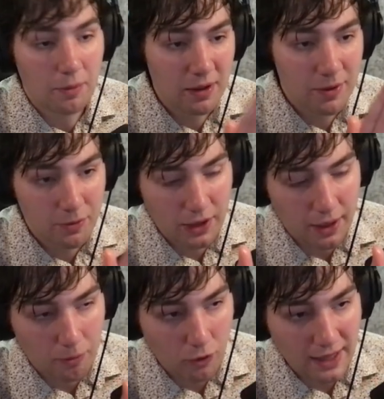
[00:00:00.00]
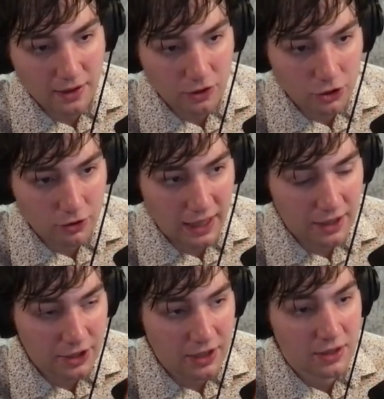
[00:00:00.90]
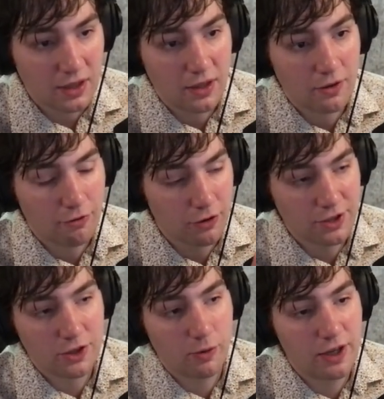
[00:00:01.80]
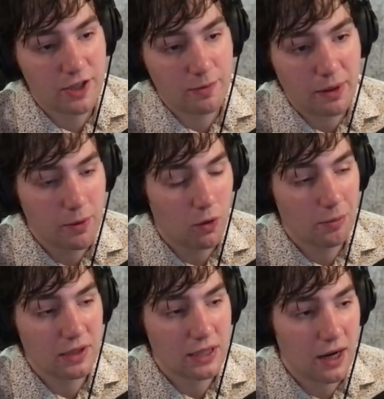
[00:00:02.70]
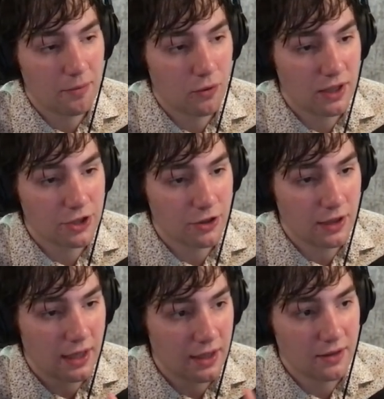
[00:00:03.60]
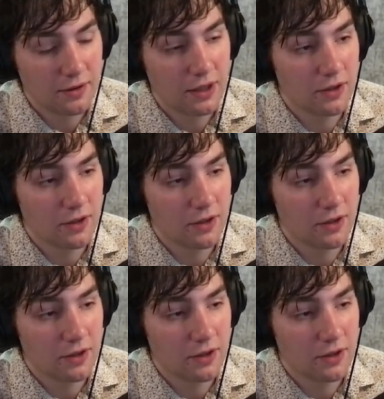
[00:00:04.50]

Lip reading: Coming up with like practical strategies for a situation maybe where I'm in time pressure and I need,